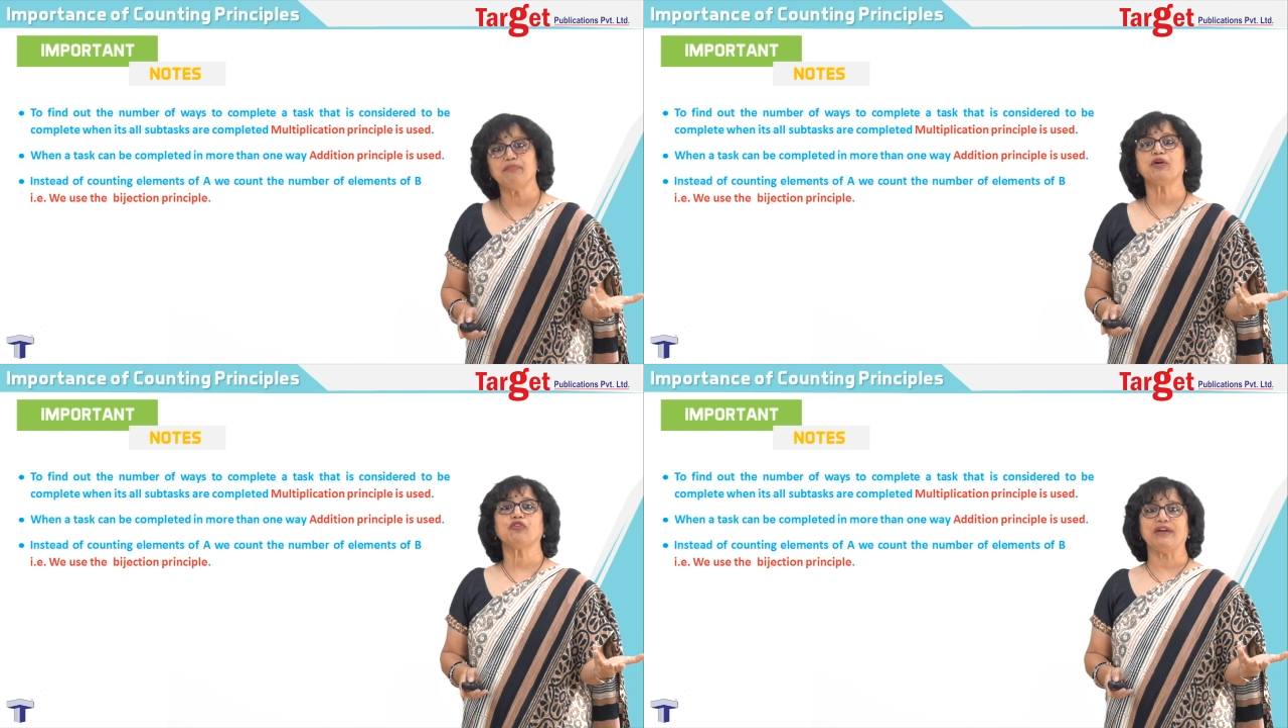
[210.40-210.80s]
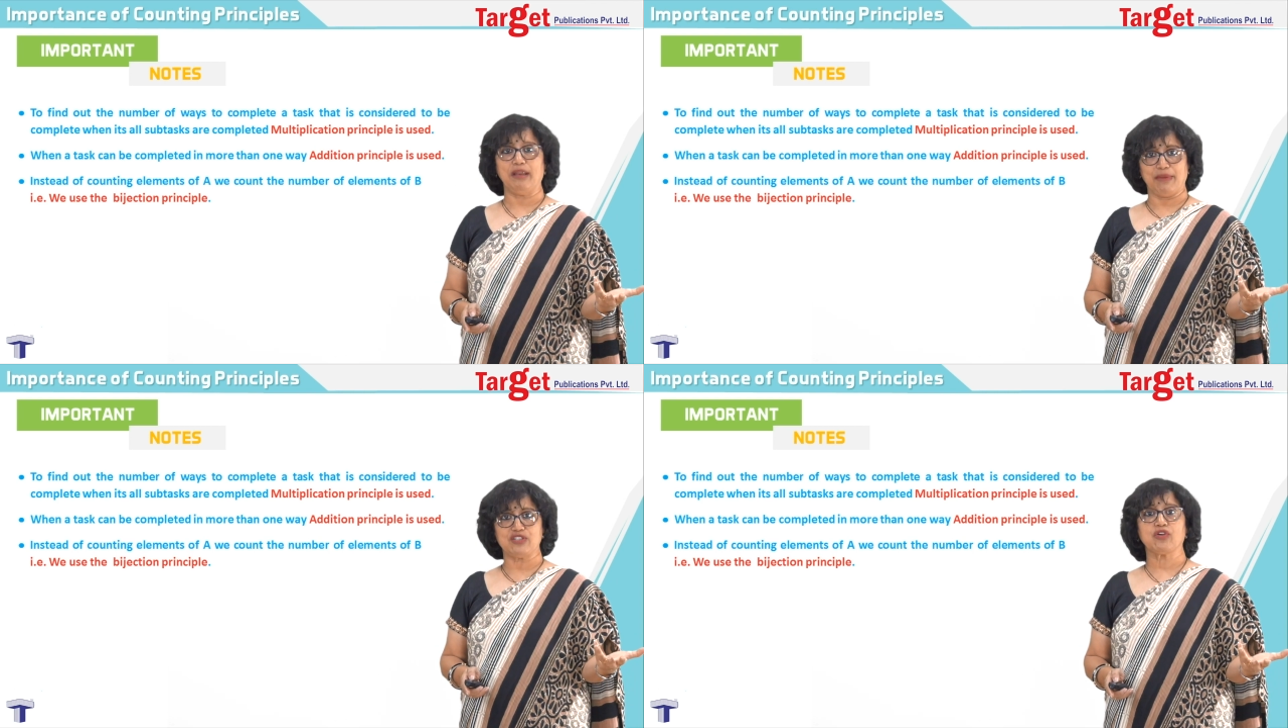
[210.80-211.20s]
number of
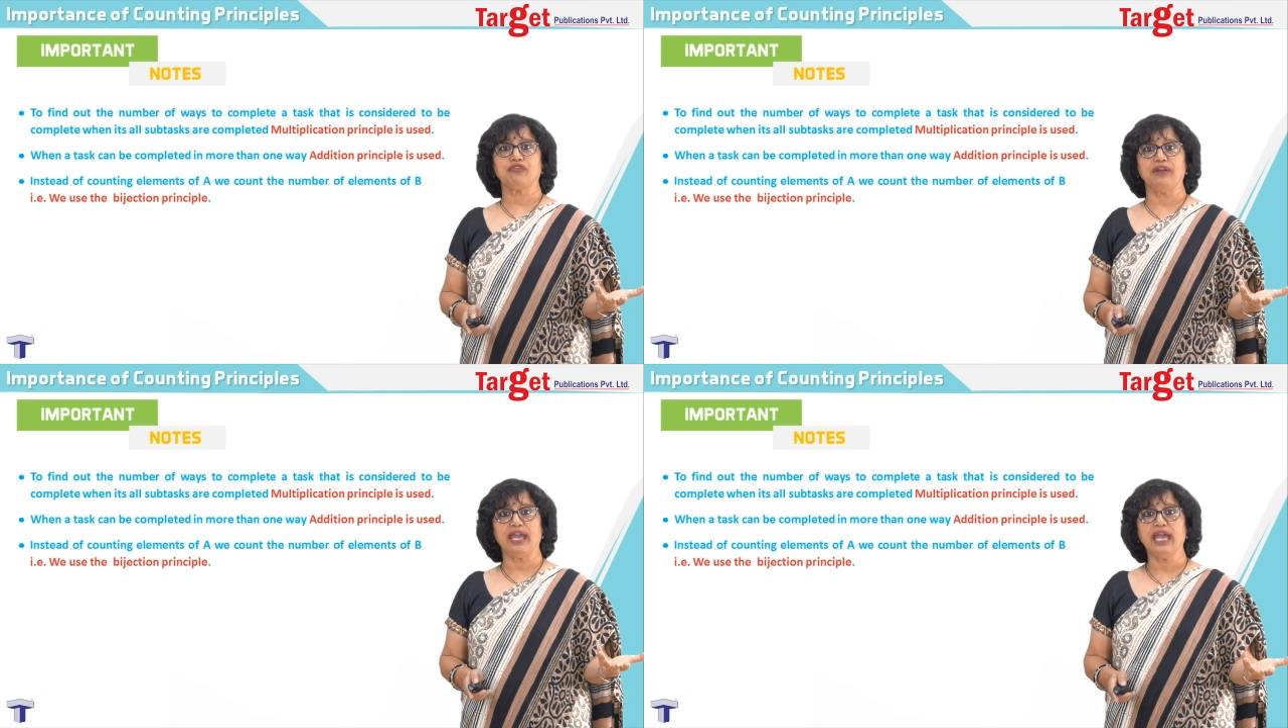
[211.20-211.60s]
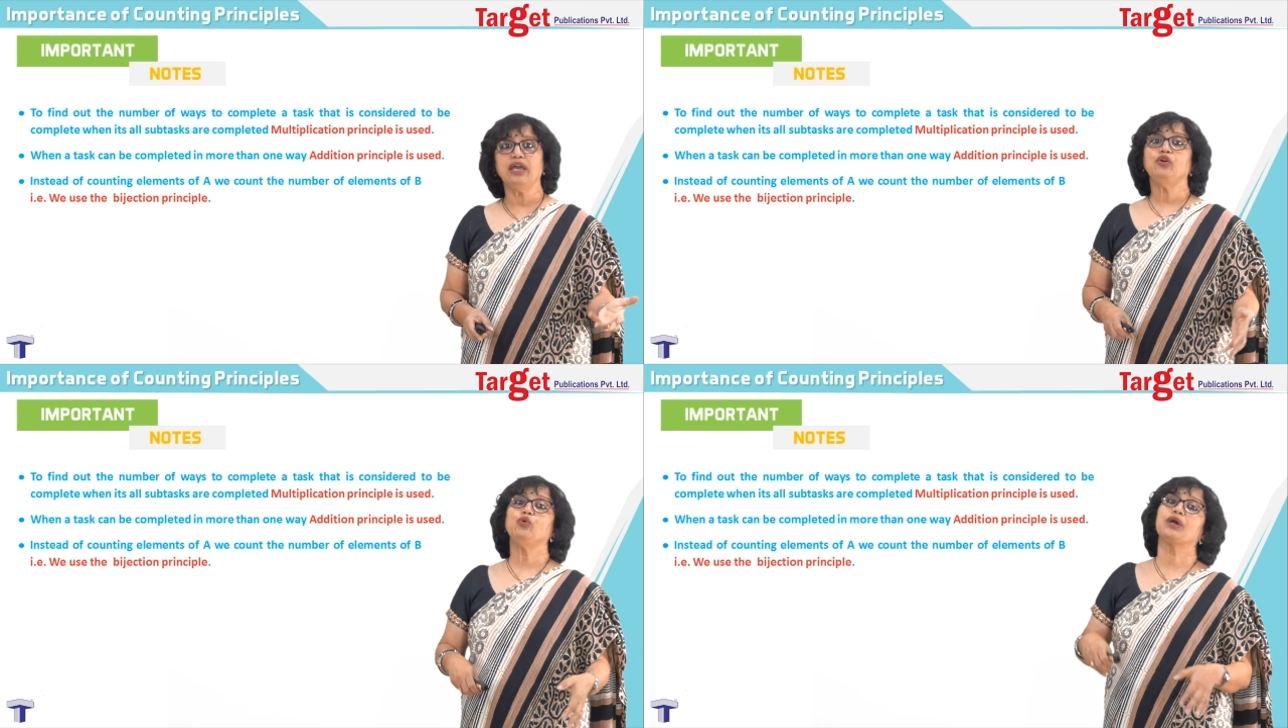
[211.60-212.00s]
elements of A,
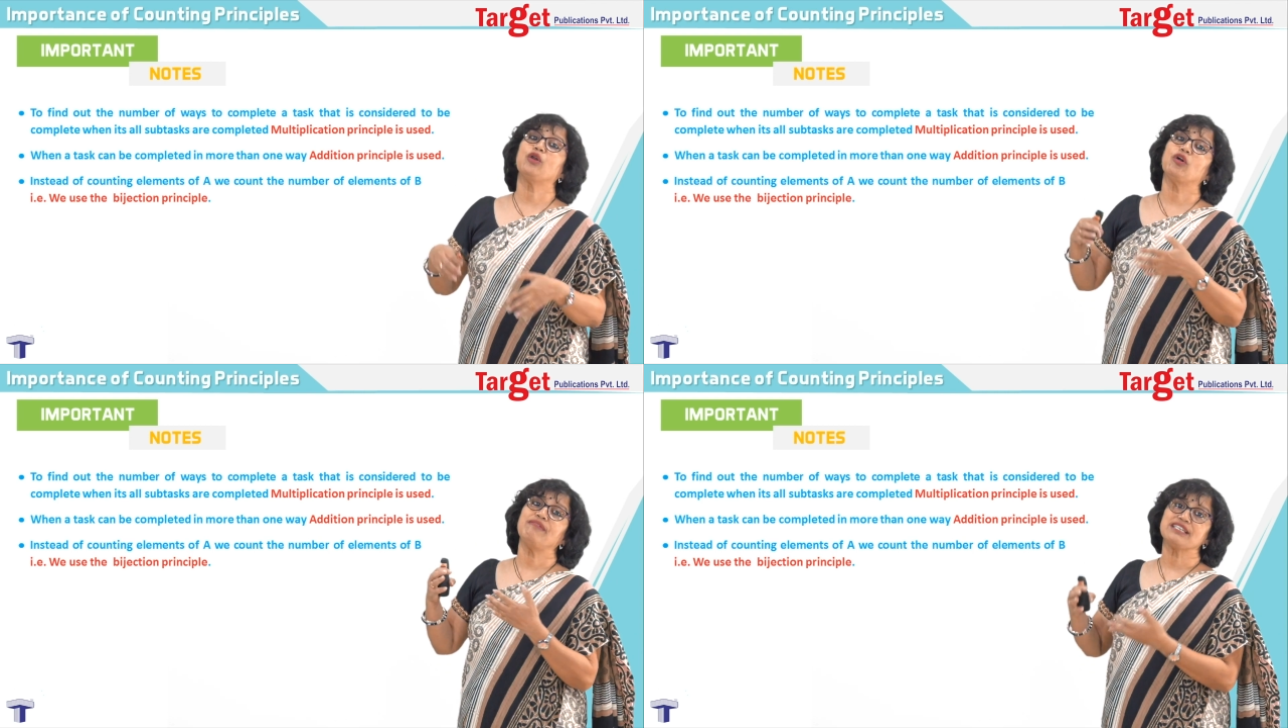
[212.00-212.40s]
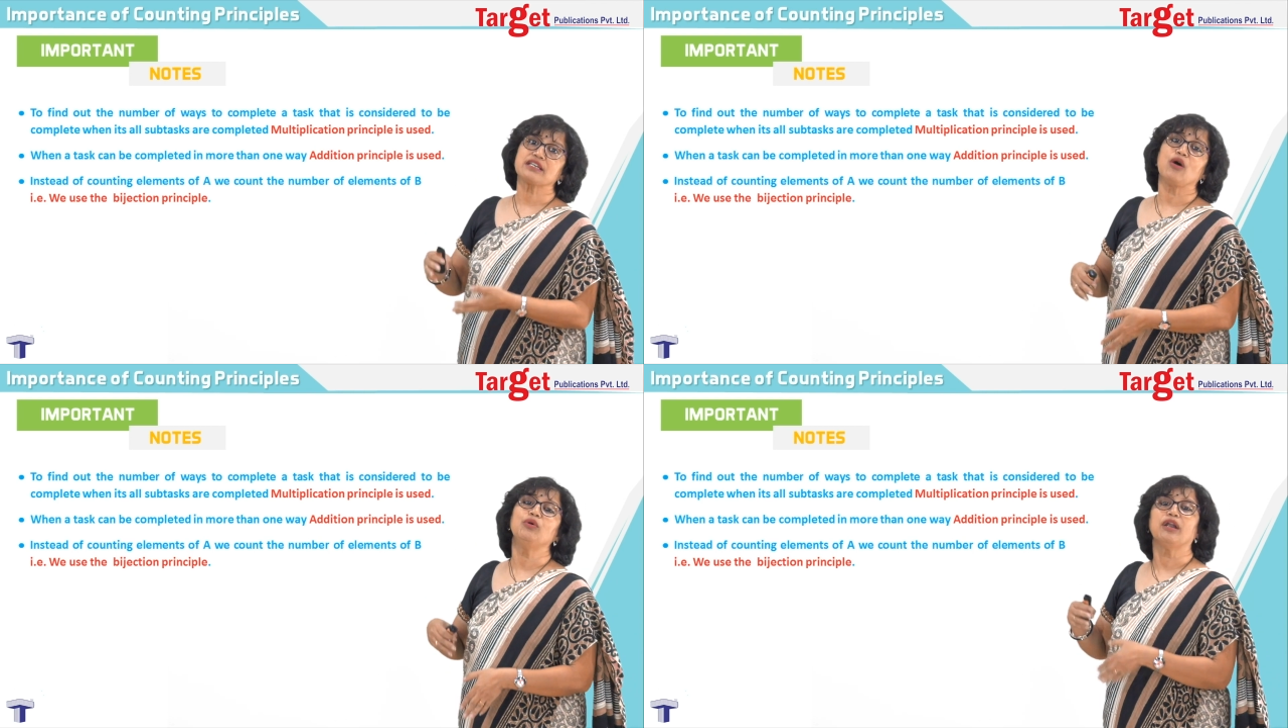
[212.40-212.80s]
you can always
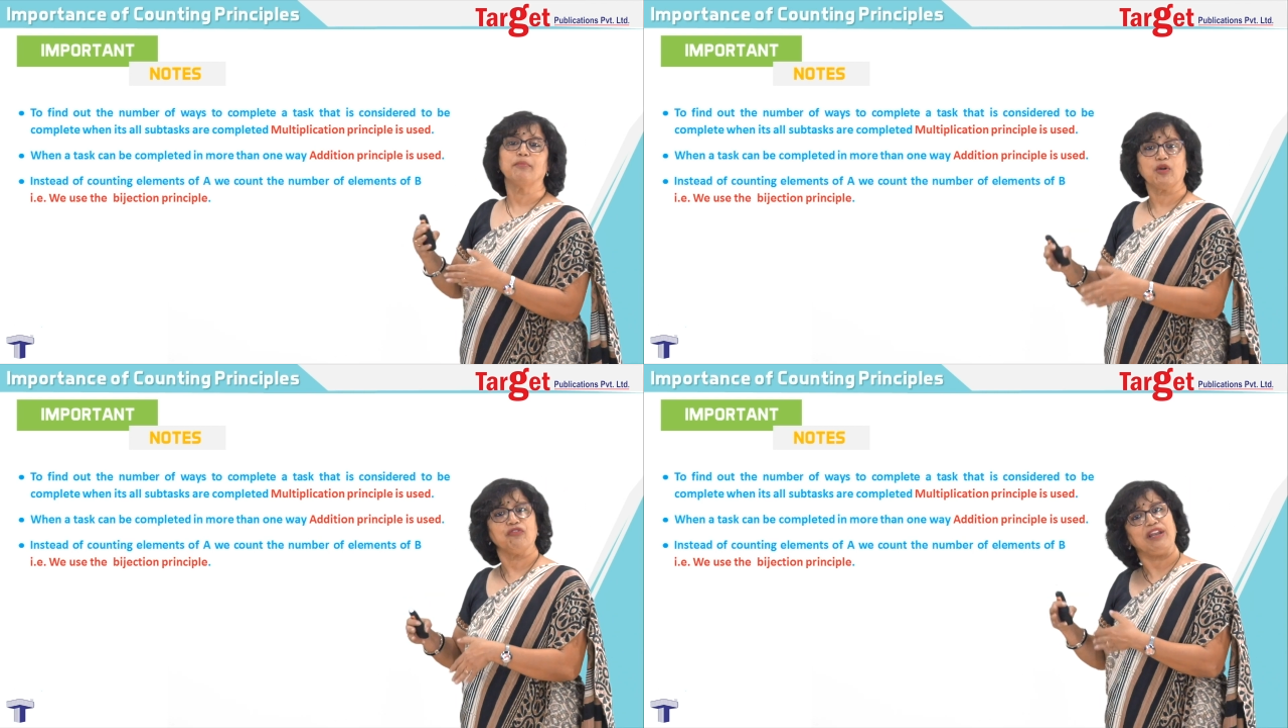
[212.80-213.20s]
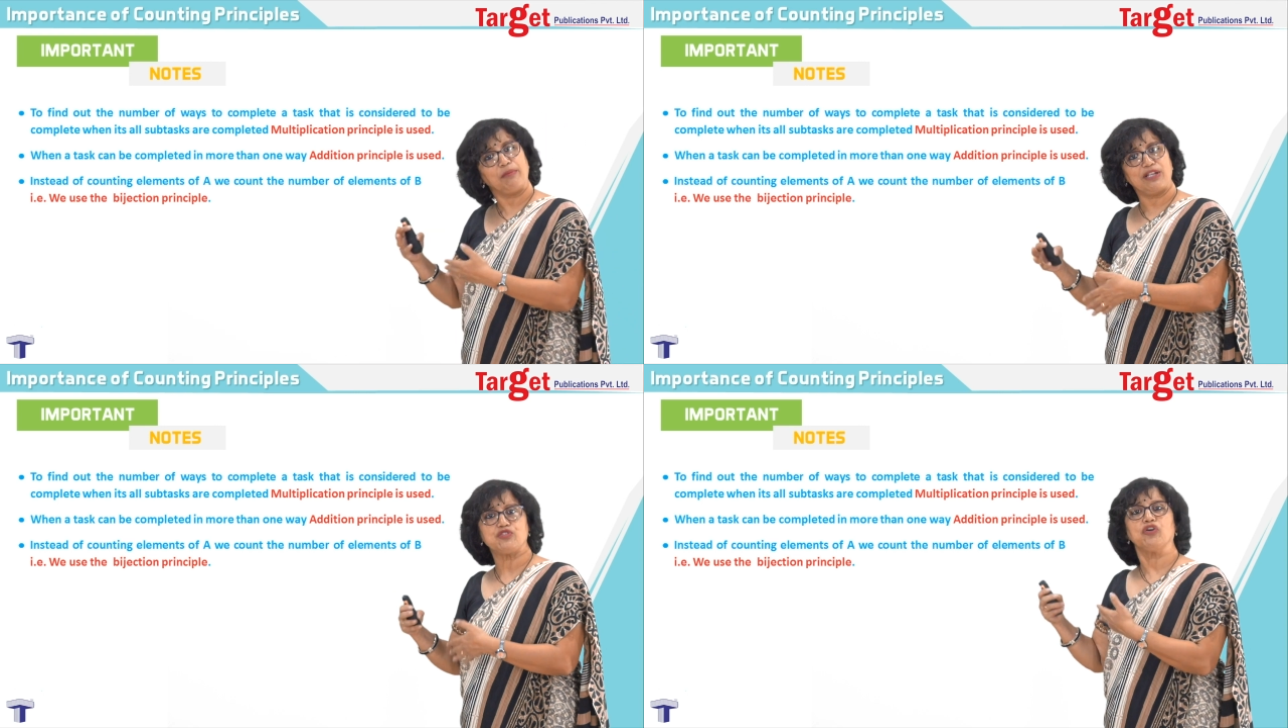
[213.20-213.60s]
count number of
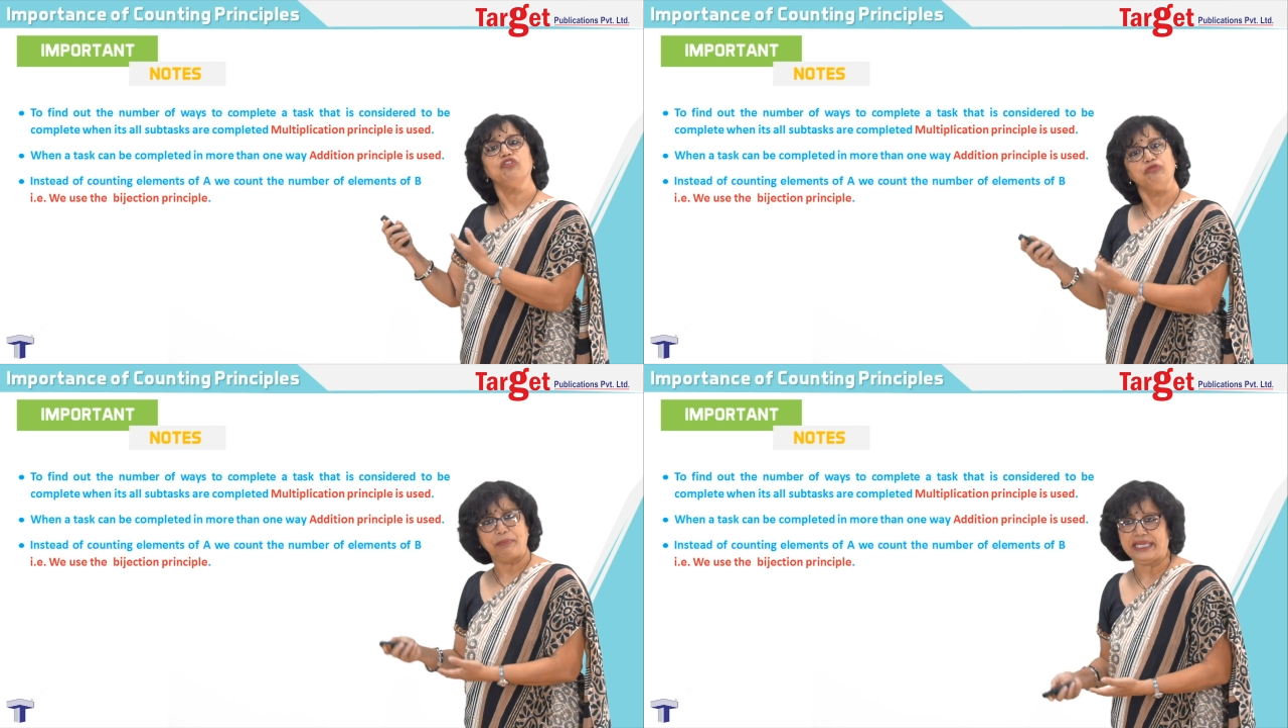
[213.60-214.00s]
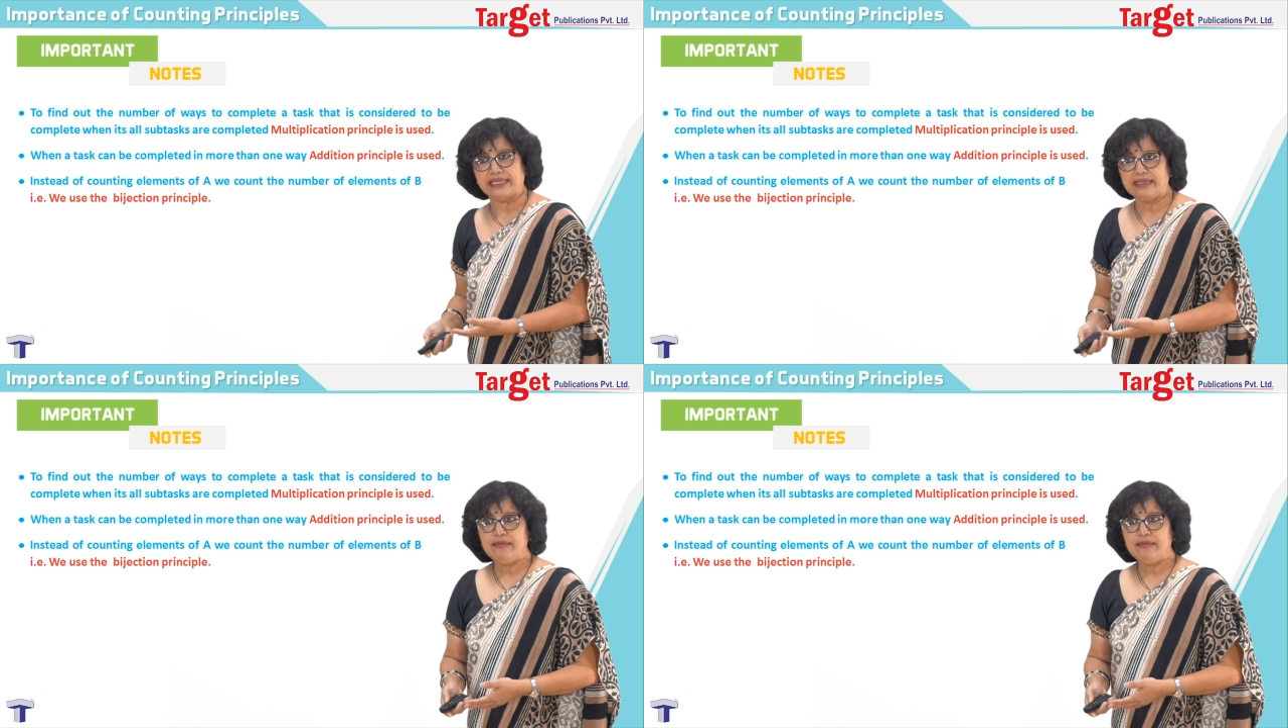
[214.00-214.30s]
elements of B.